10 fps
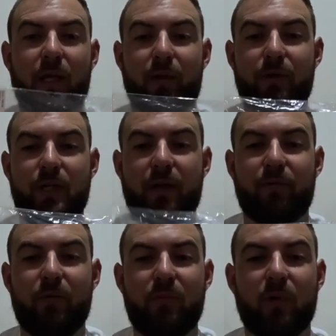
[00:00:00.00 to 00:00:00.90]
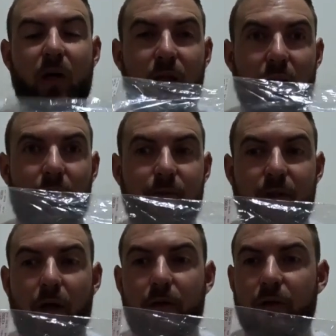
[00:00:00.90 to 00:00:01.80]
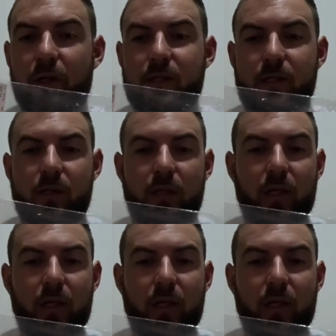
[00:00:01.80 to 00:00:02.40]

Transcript: they originate from, I'd love to know, guys.